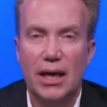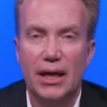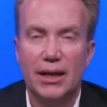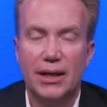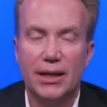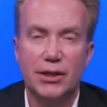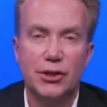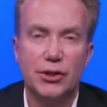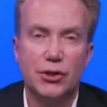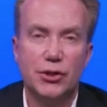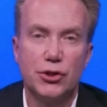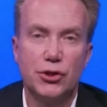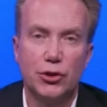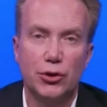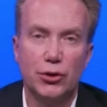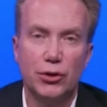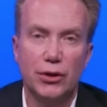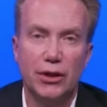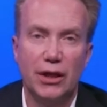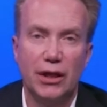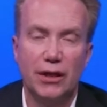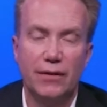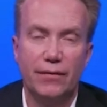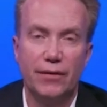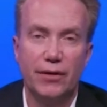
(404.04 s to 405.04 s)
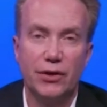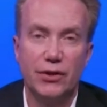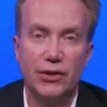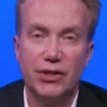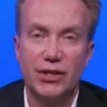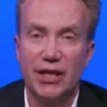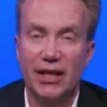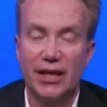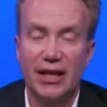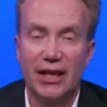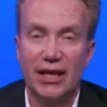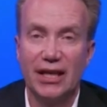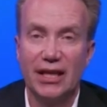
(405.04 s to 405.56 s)
It is true that we are
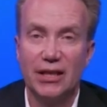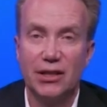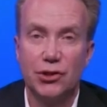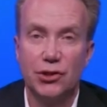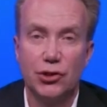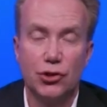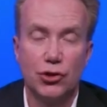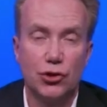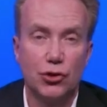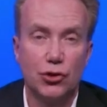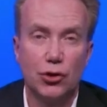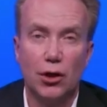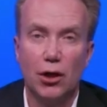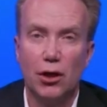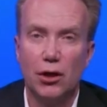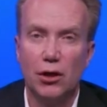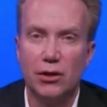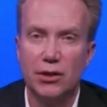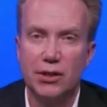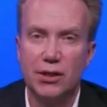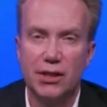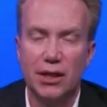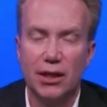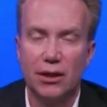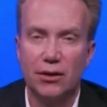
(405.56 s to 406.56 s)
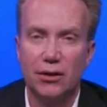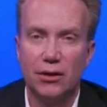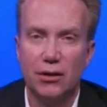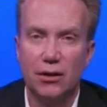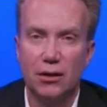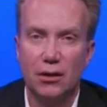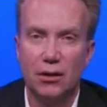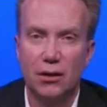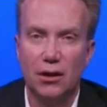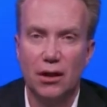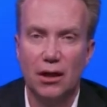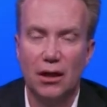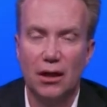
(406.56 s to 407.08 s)
sending a strong
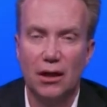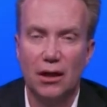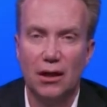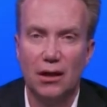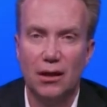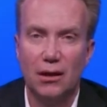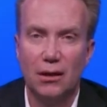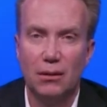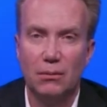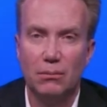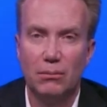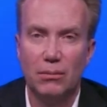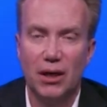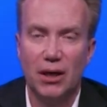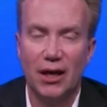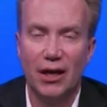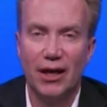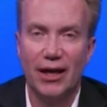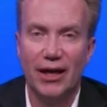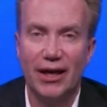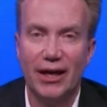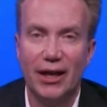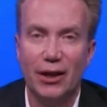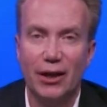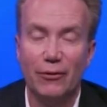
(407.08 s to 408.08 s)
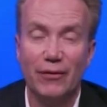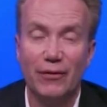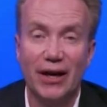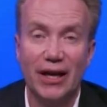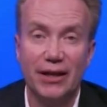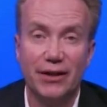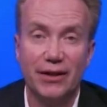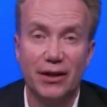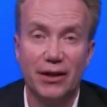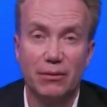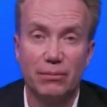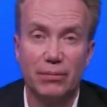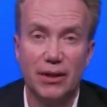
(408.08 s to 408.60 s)
signal uh, by
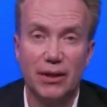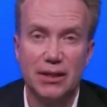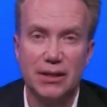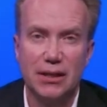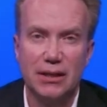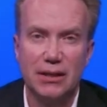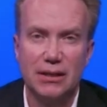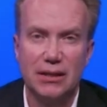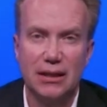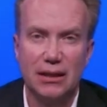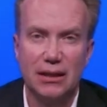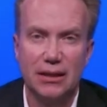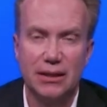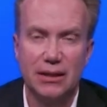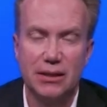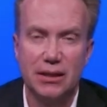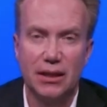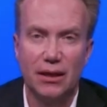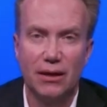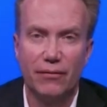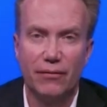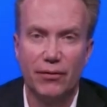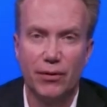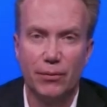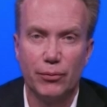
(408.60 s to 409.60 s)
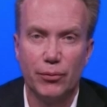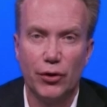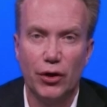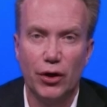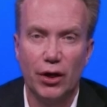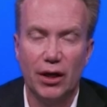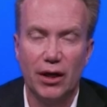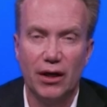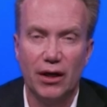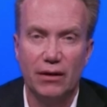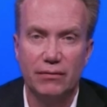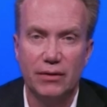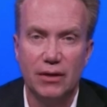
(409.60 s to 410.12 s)
inviting President Zelensky from
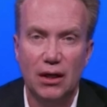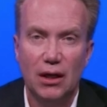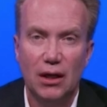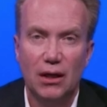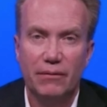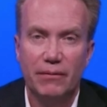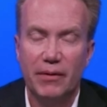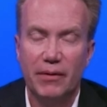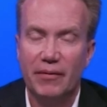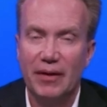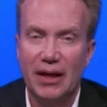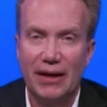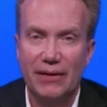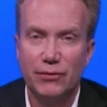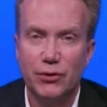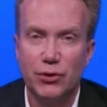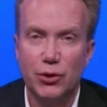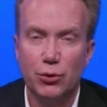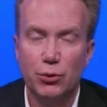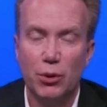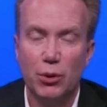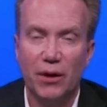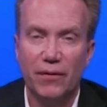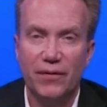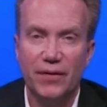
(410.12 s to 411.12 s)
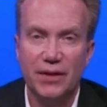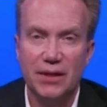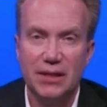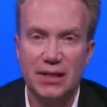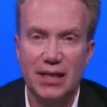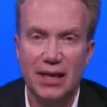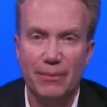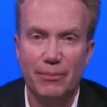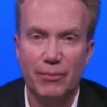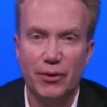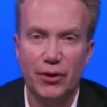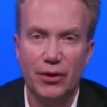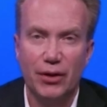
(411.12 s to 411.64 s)
Kiev. We will have two of his
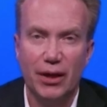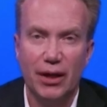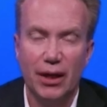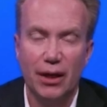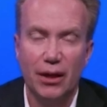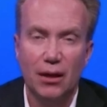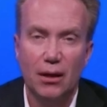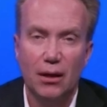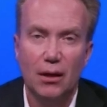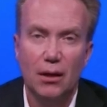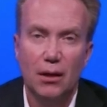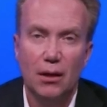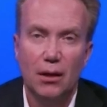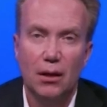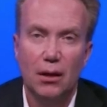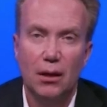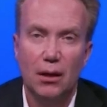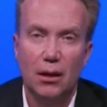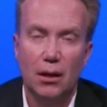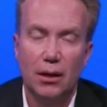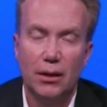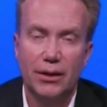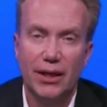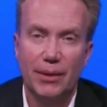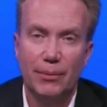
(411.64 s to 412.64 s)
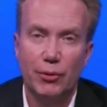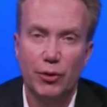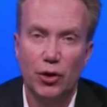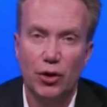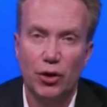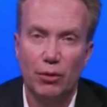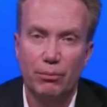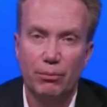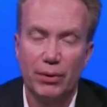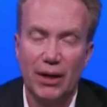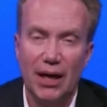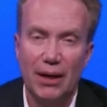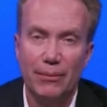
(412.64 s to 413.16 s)
deputy uh,
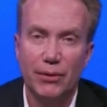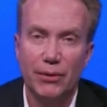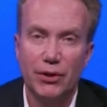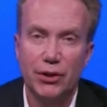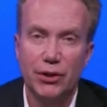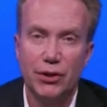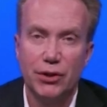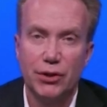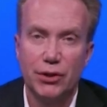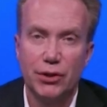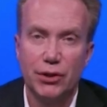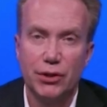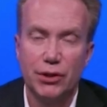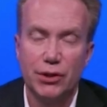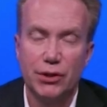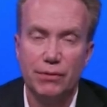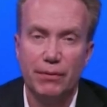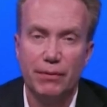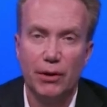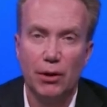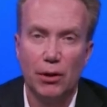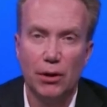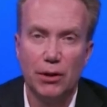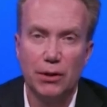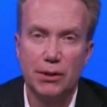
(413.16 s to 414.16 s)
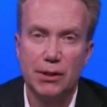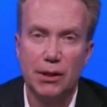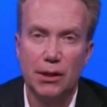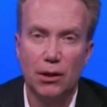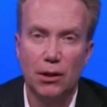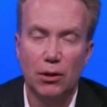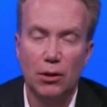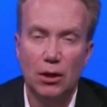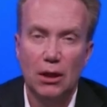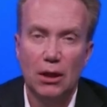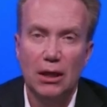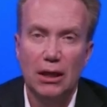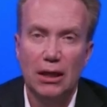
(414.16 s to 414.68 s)
deputy prime ministers. We
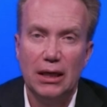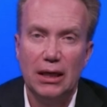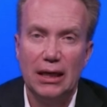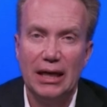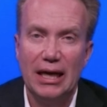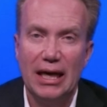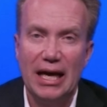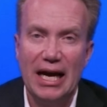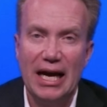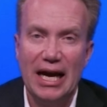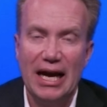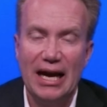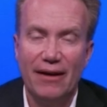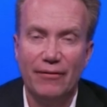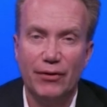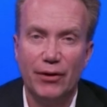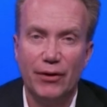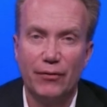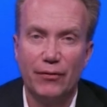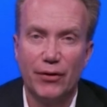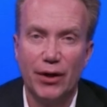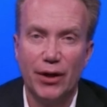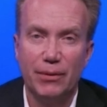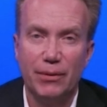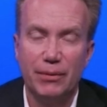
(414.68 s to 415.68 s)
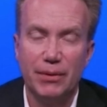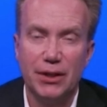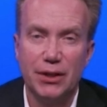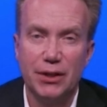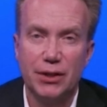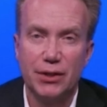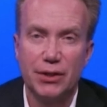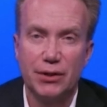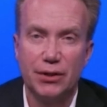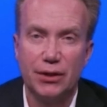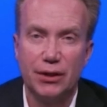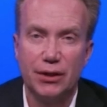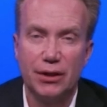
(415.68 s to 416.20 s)
also uh, have the foreign
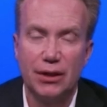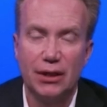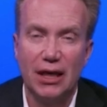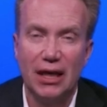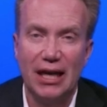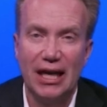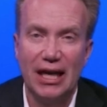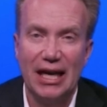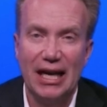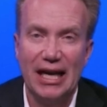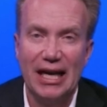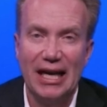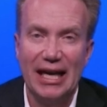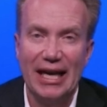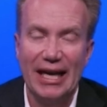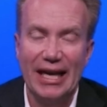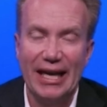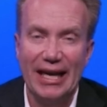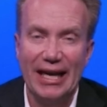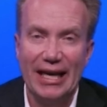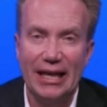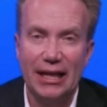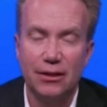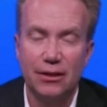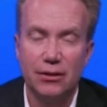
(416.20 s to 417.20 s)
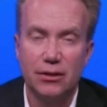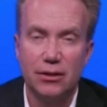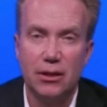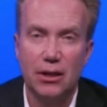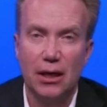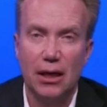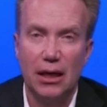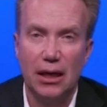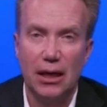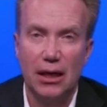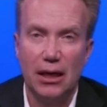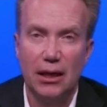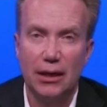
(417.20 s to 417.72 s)
minister uh,
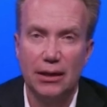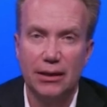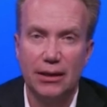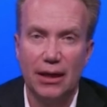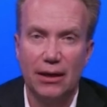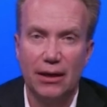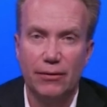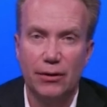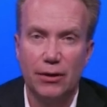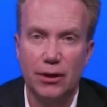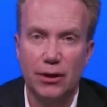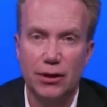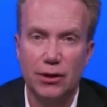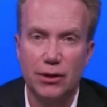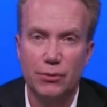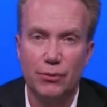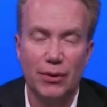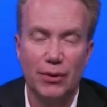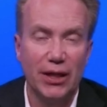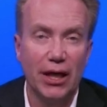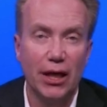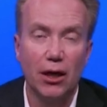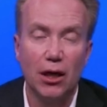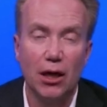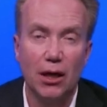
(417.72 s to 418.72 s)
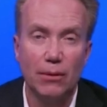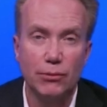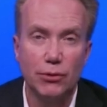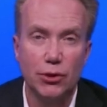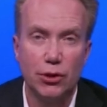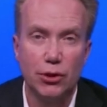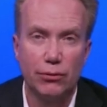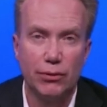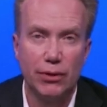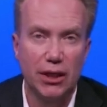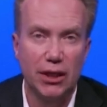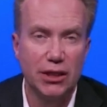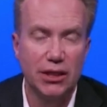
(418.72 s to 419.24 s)
in uh, Davos. When it
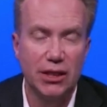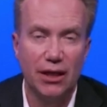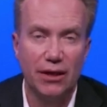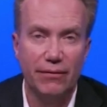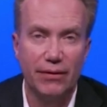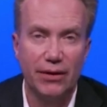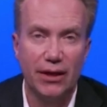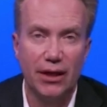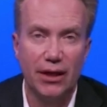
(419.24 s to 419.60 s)
comes to Russia,